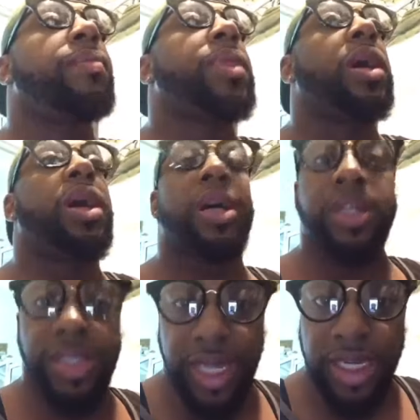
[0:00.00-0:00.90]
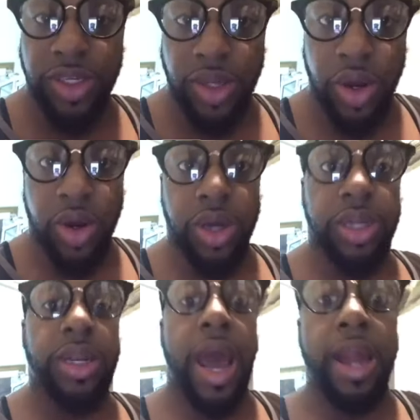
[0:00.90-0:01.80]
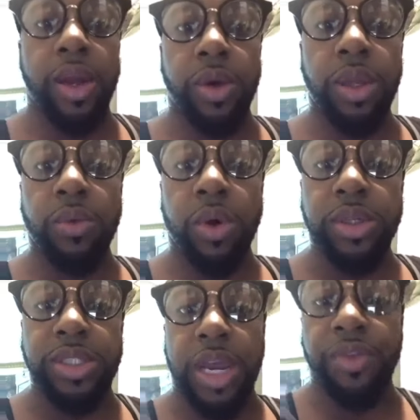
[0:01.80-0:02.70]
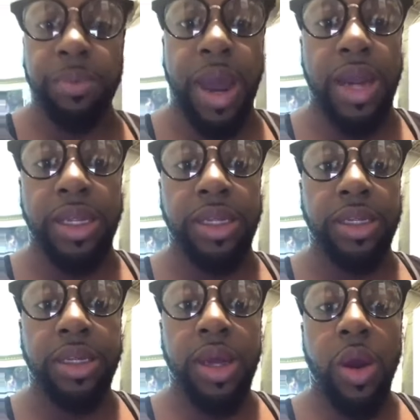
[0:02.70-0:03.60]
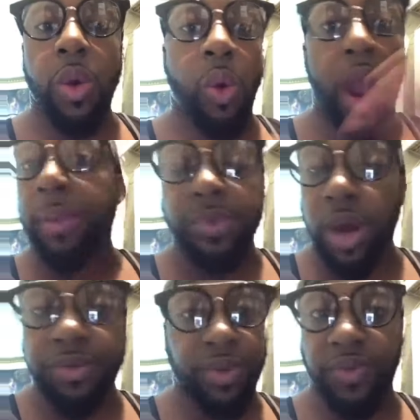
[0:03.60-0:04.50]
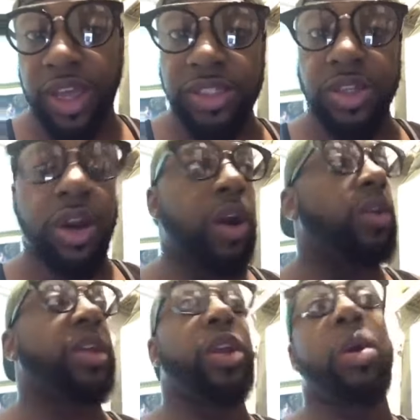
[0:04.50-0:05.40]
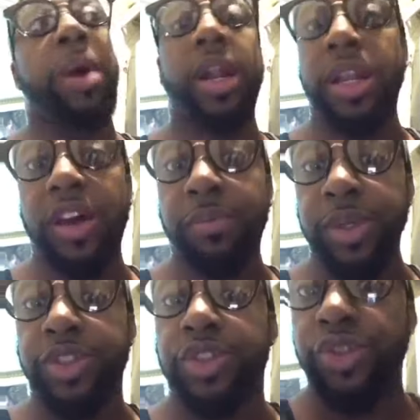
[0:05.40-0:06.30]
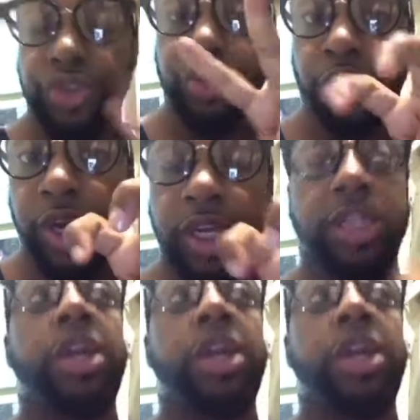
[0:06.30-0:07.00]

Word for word: uh, dead and gone. I know he wants everybody wiped off the face of the earth and nobody left but straight